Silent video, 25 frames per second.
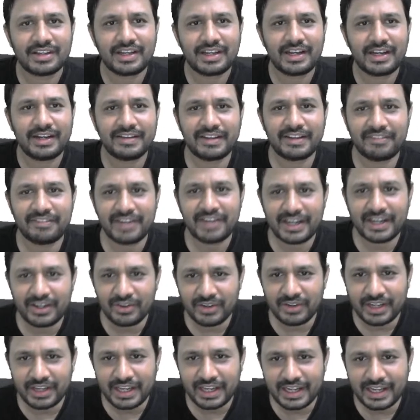It is evident now,
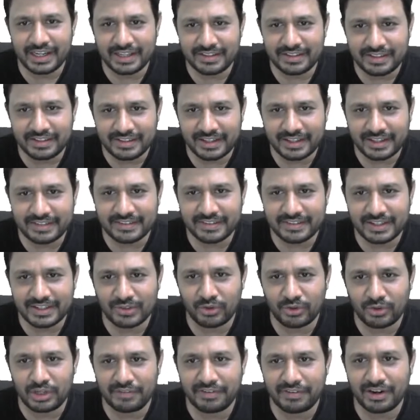an is existing
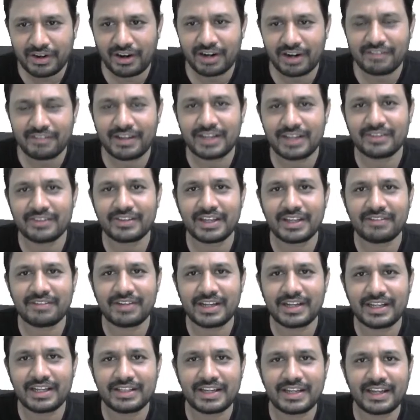only for odd values,
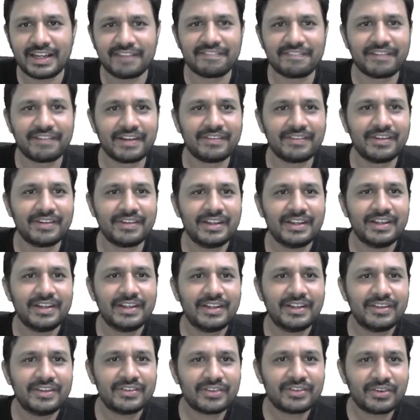a1, a3, a5.
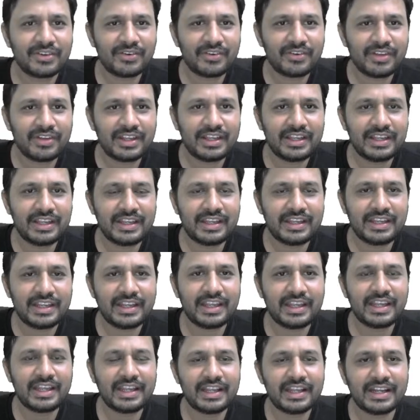So
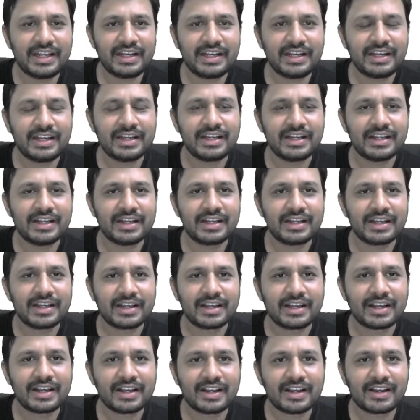an
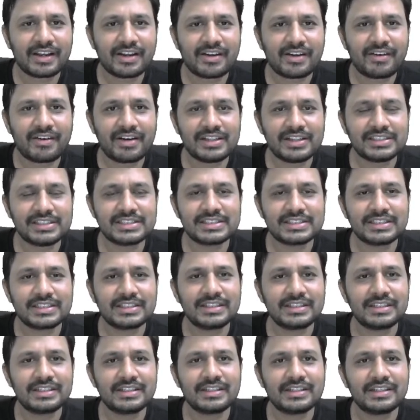cos
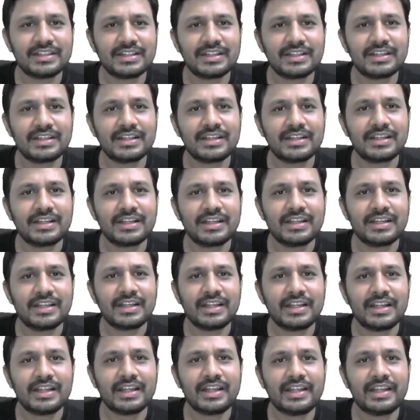
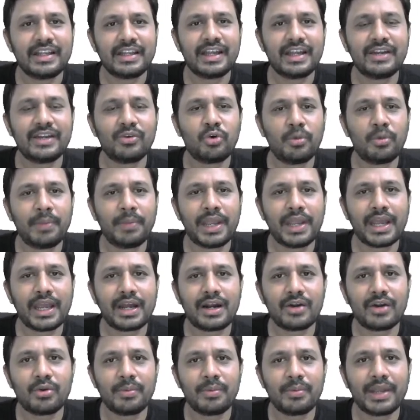n omega
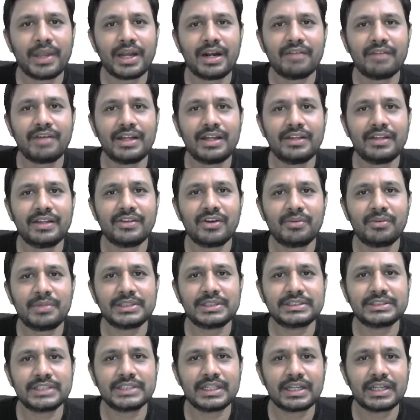naught value is how much,
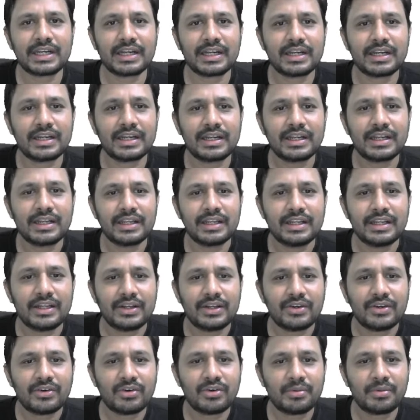sir?
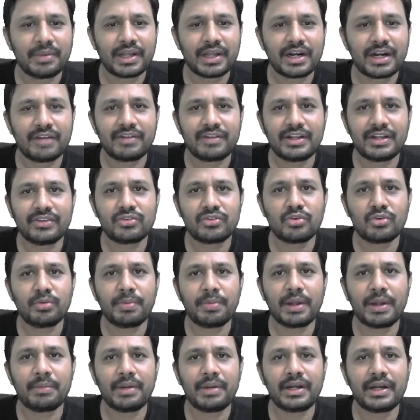Omega naught value is 2
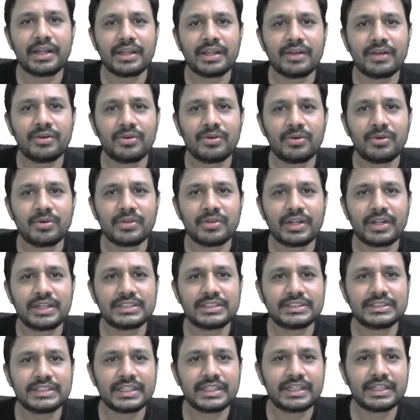pi by t. Oh,
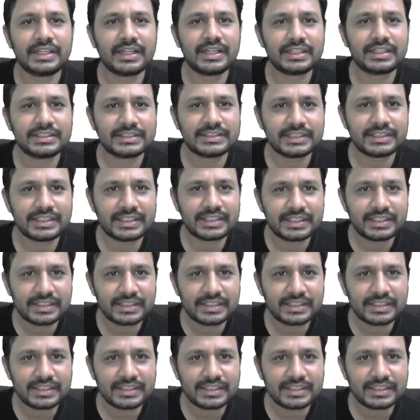that's it, that's it.